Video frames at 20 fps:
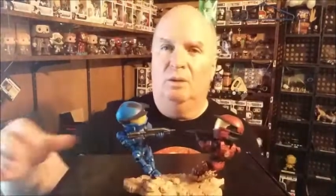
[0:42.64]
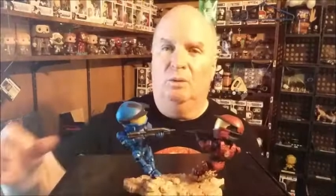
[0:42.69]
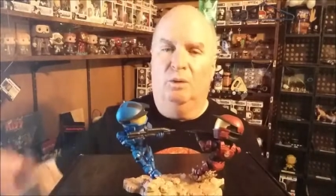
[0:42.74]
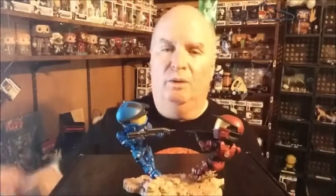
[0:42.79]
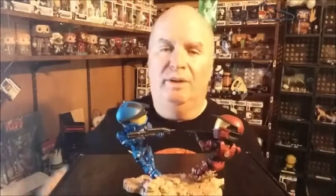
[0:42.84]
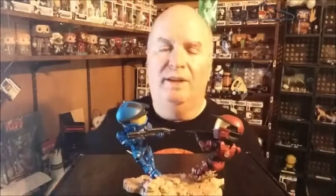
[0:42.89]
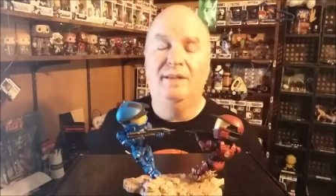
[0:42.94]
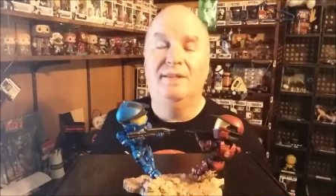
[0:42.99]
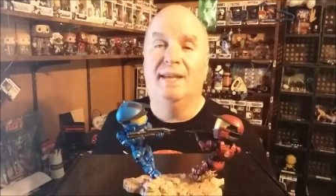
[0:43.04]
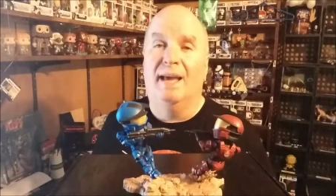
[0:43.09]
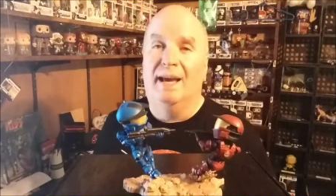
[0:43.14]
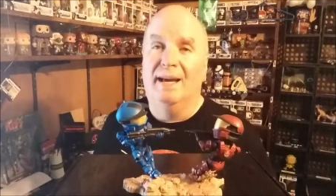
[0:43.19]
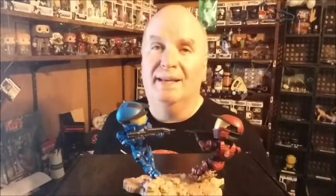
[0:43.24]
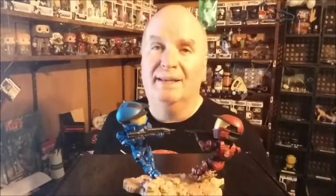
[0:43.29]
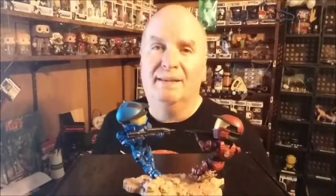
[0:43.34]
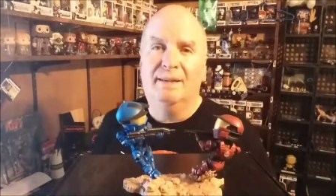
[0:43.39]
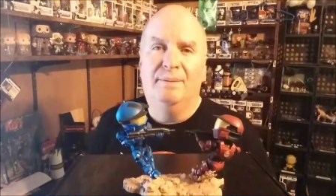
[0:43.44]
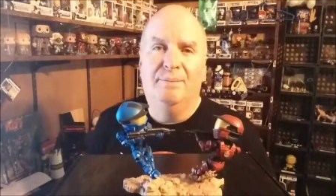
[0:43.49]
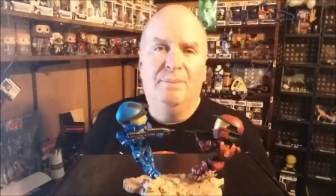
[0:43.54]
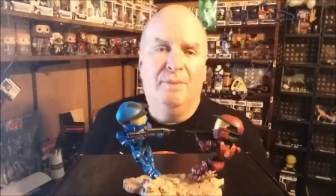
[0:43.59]
were these
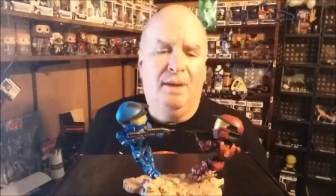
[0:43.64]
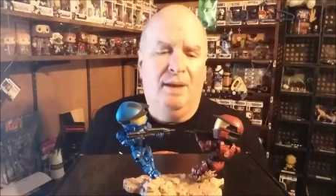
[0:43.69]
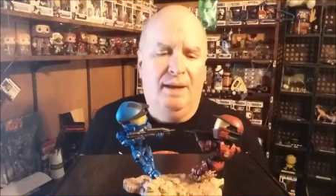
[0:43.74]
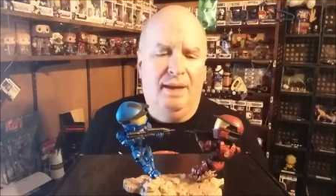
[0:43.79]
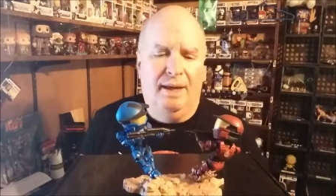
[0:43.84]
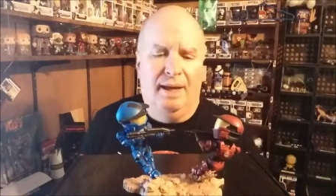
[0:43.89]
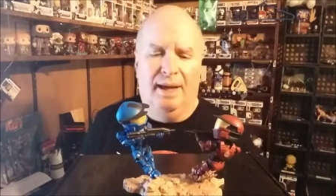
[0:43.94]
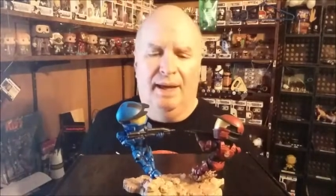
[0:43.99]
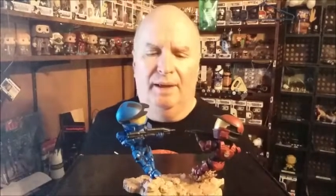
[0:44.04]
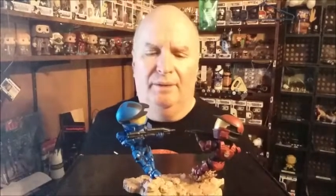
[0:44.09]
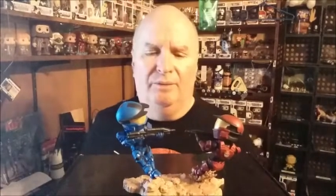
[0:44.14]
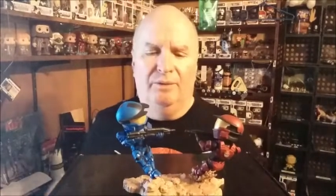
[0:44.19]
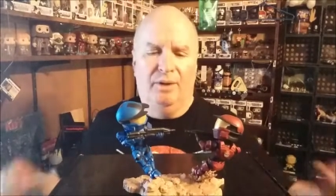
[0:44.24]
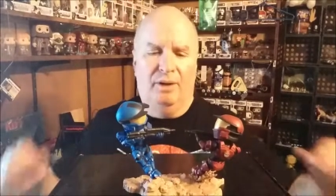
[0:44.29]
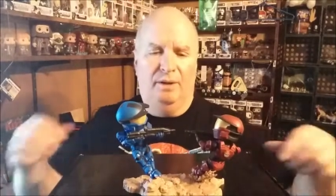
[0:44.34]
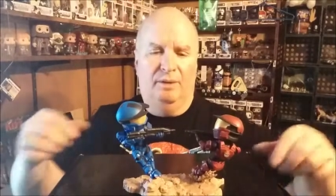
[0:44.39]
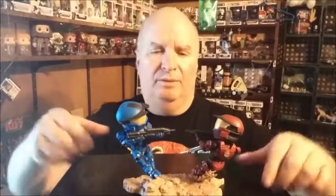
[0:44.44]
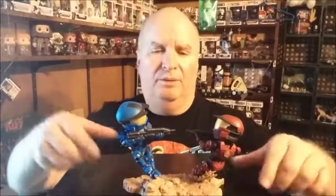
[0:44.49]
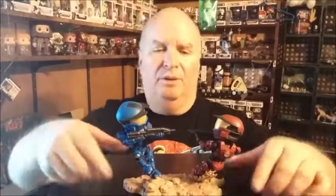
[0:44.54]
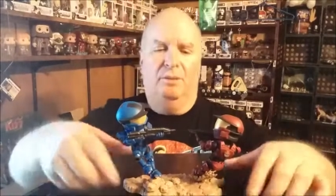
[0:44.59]
guys, and
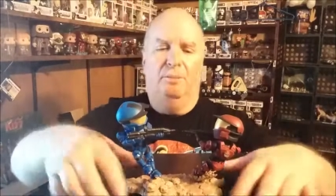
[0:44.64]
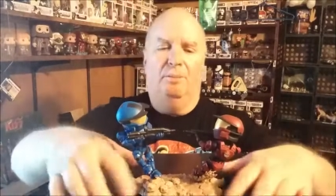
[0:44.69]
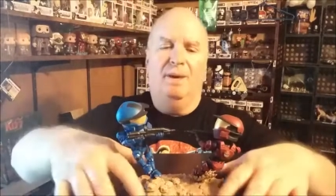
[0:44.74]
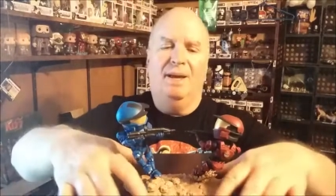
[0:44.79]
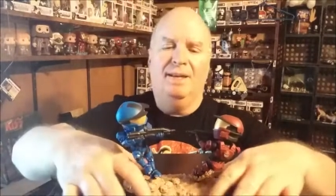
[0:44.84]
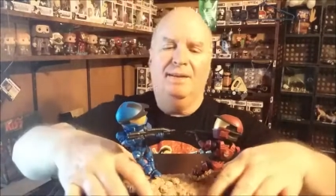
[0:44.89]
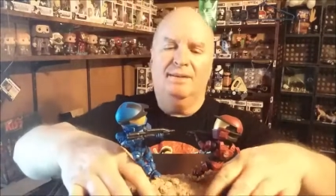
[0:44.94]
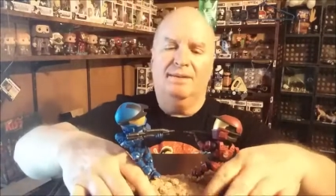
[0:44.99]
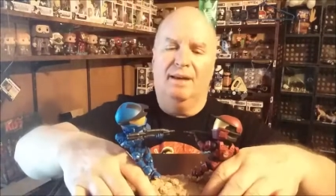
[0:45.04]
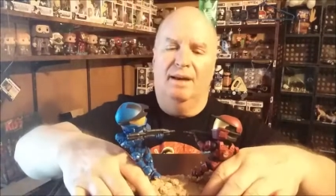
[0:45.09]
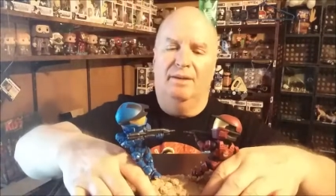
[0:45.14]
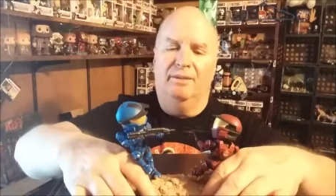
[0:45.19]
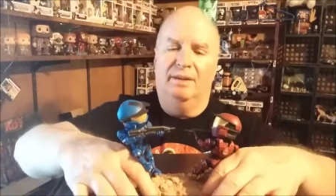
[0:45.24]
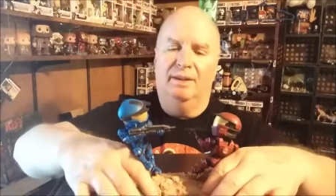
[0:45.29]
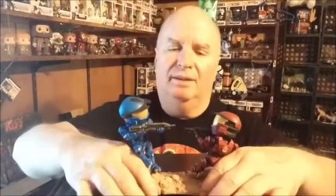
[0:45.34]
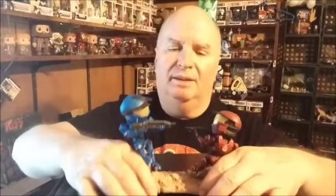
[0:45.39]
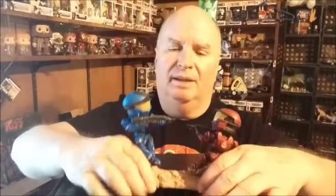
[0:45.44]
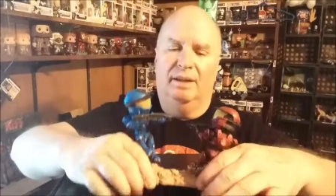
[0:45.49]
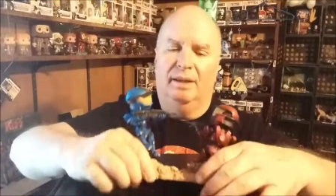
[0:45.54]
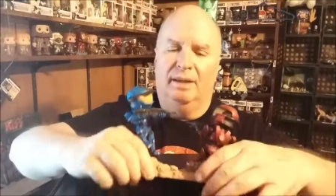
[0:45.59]
the the base of
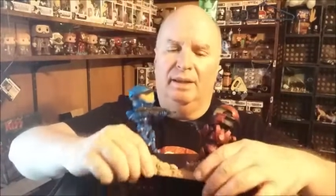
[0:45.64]
it,